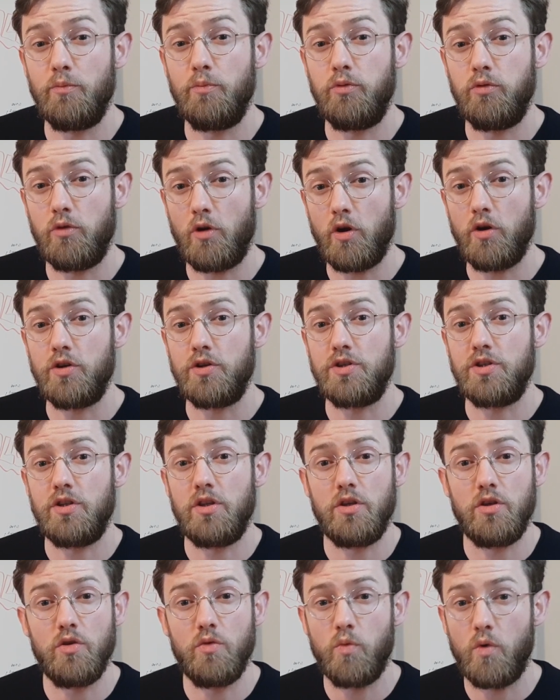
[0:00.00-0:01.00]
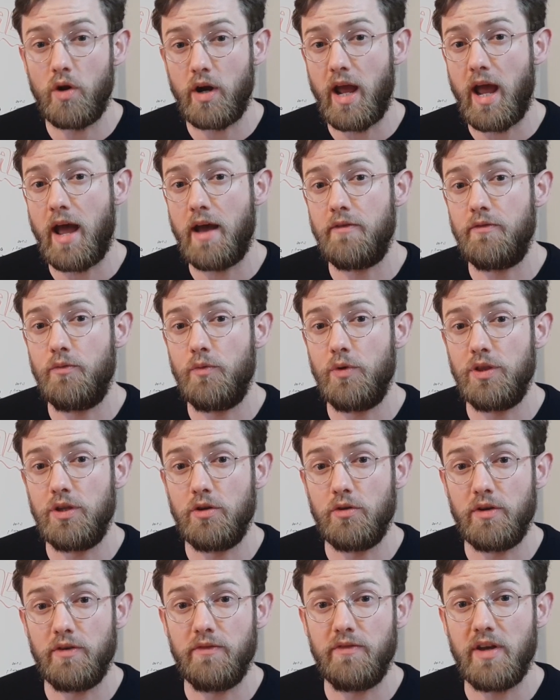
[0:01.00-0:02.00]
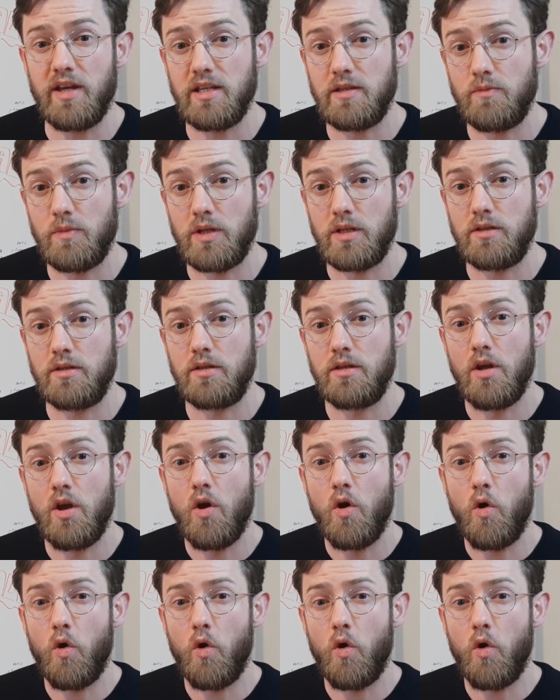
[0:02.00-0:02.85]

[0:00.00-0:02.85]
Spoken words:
approach that you want to have with your investments,